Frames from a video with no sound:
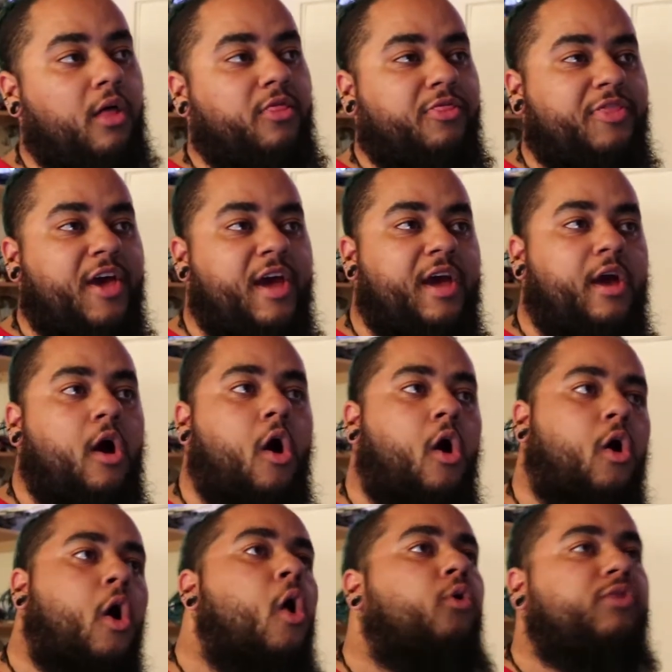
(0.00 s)
they
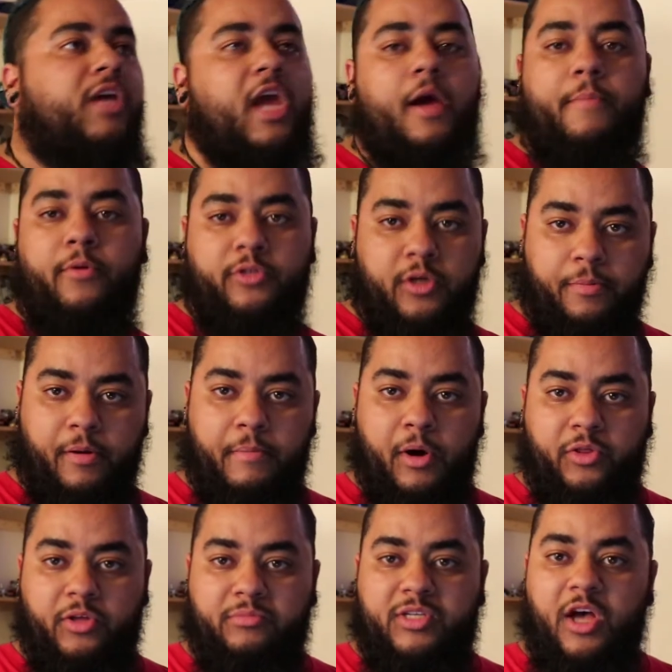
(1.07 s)
are only able to
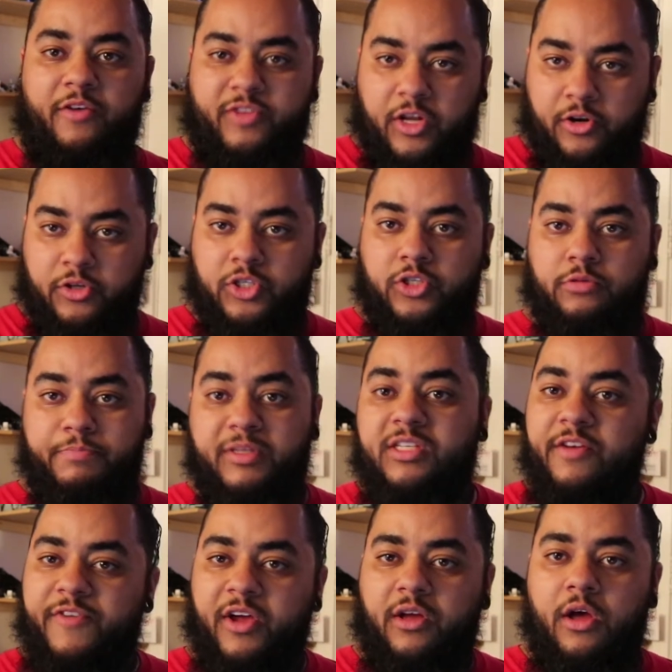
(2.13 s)
promote themselves under
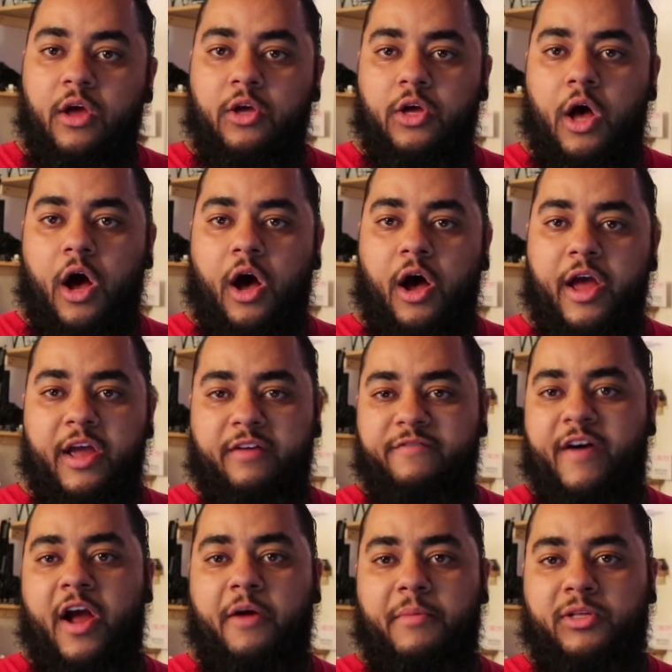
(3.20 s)
specific
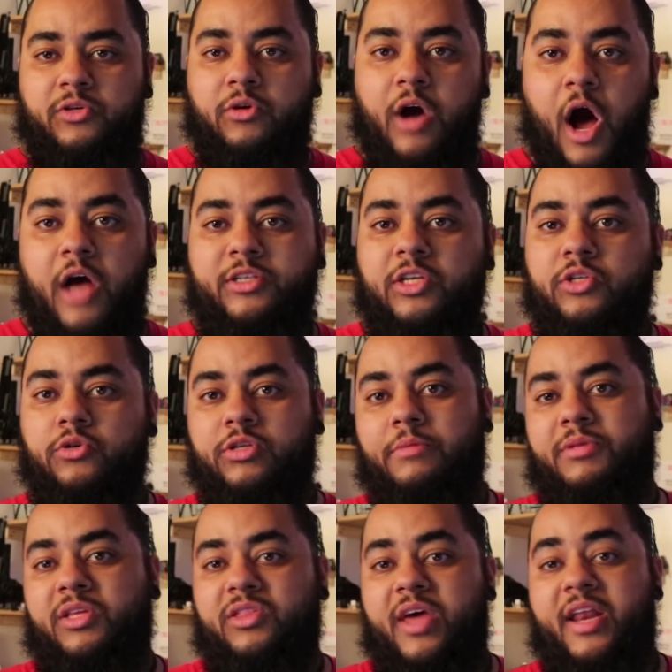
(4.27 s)
environmental causes or
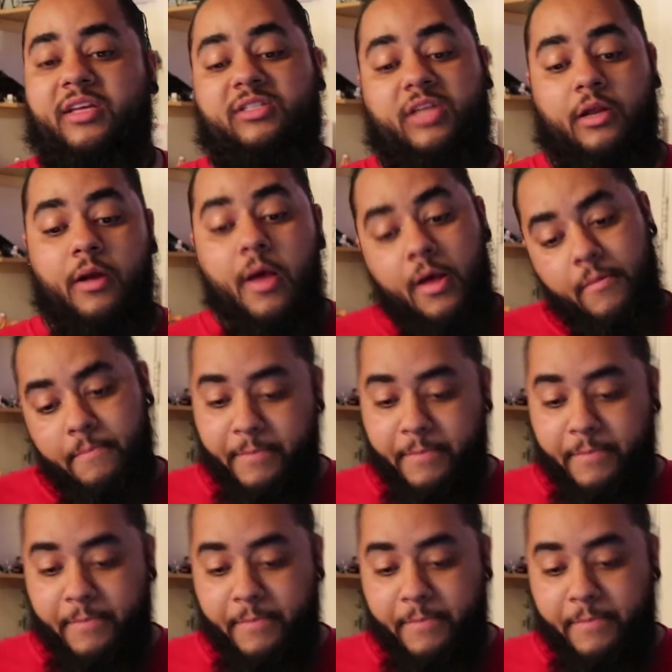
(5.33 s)
something to that extent.